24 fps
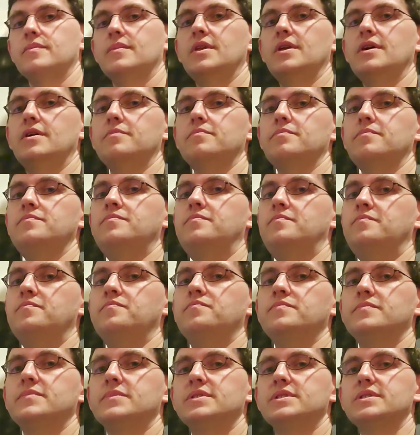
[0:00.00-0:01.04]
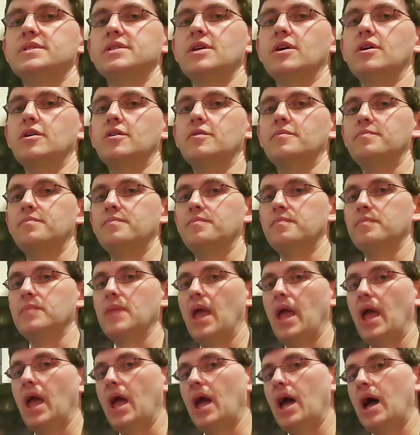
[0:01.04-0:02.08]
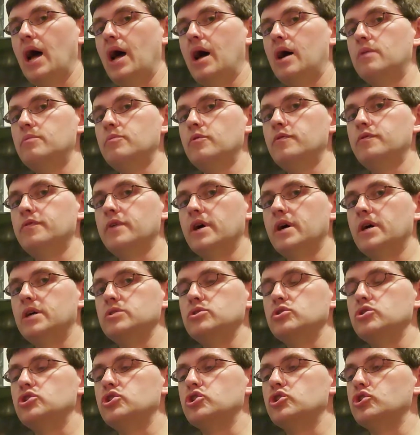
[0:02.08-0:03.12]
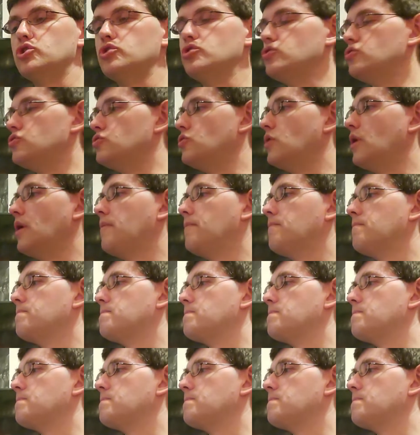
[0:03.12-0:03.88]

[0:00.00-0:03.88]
Yep. So, I'll move on to